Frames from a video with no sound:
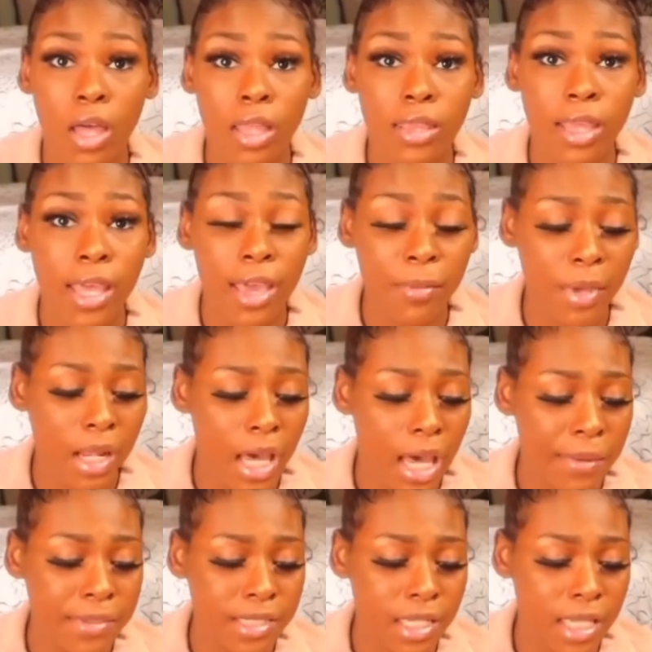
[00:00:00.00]
They gave me an
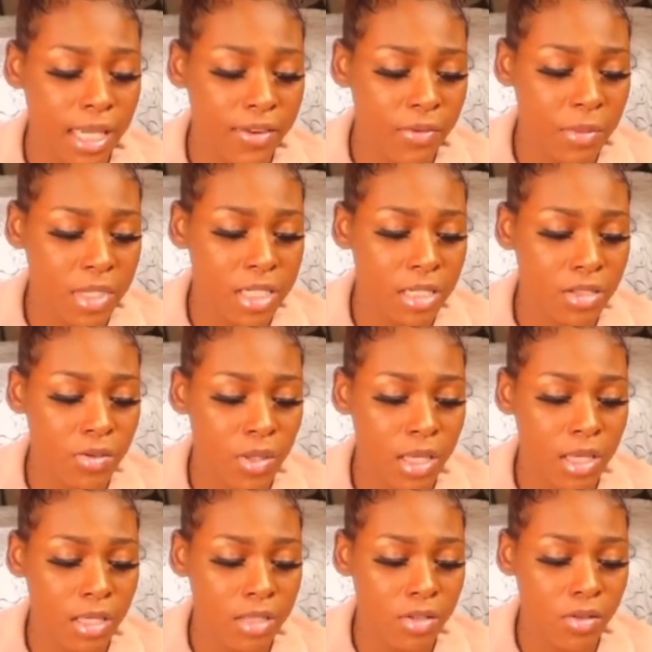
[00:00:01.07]
option to give him a gentle
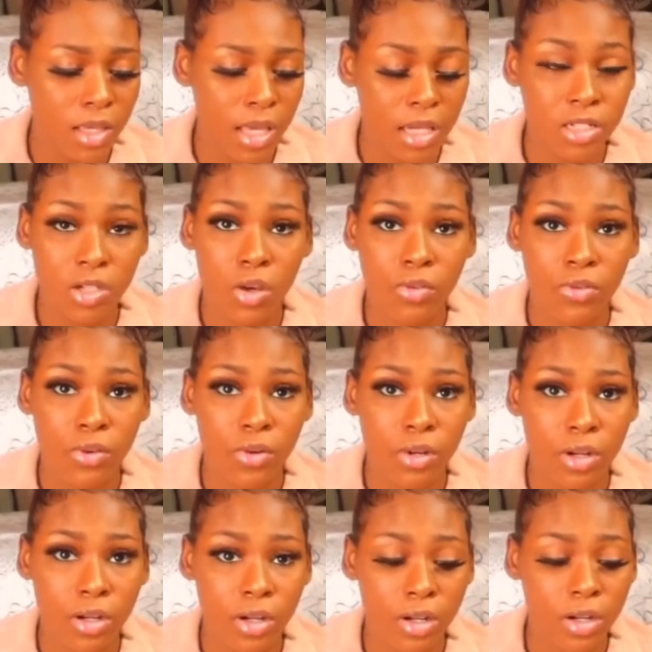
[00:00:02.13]
kiss. You think I should go for
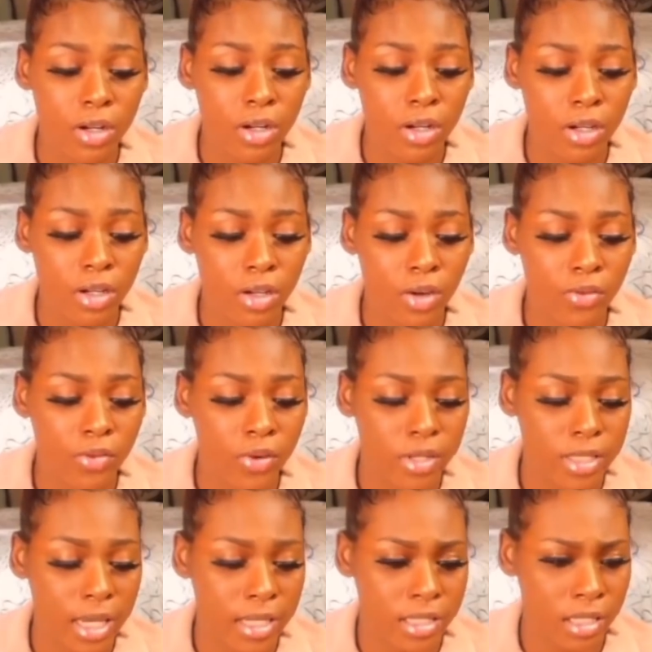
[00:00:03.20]
it? Go for
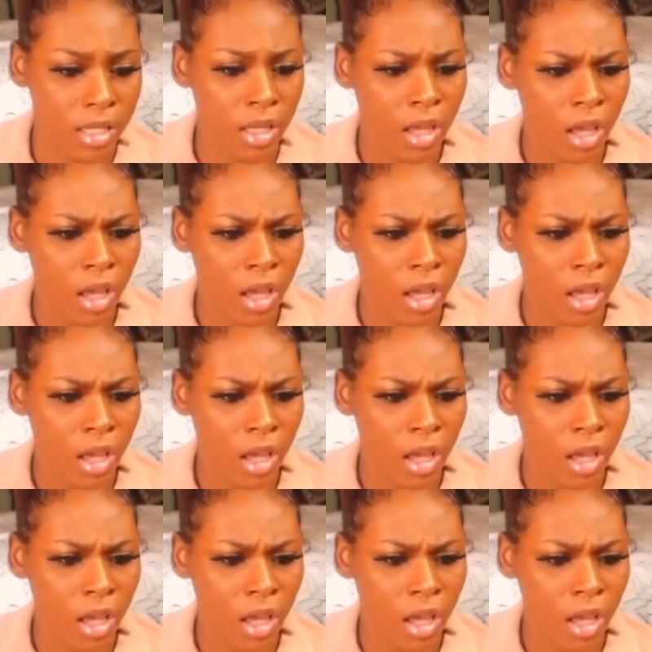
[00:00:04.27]
it, Tati.